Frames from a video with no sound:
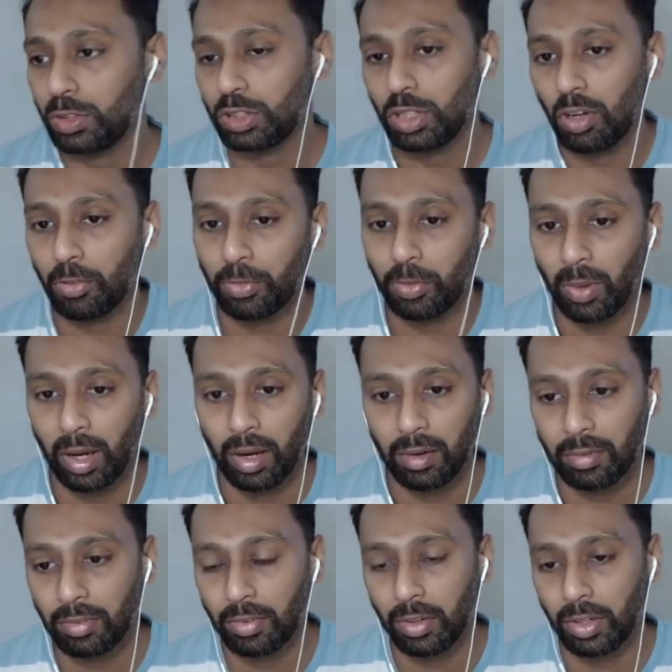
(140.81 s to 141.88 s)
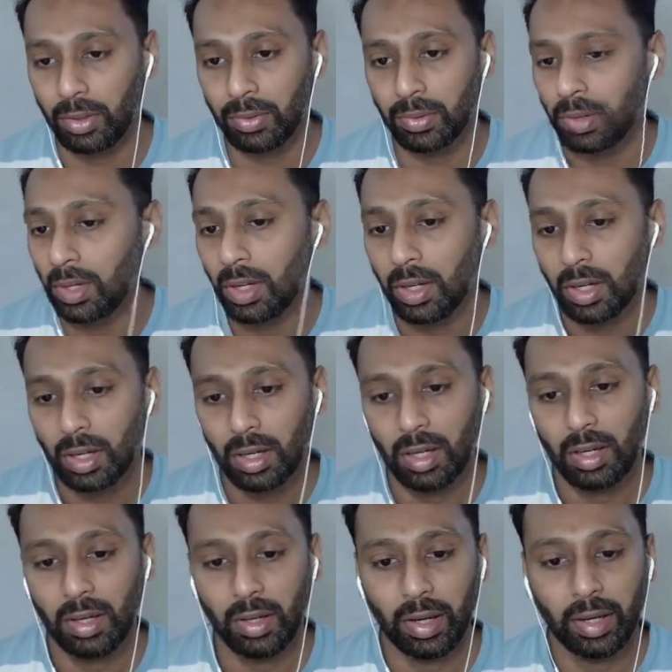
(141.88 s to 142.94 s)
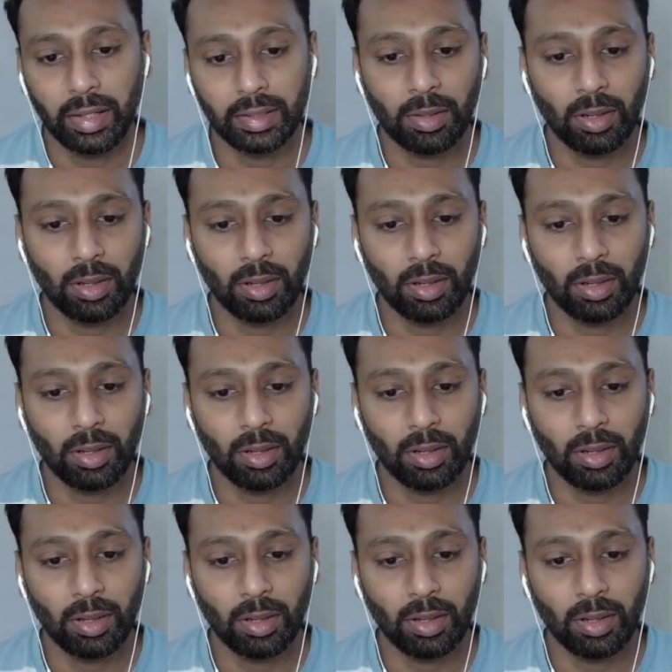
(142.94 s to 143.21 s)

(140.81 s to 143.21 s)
software for you, right?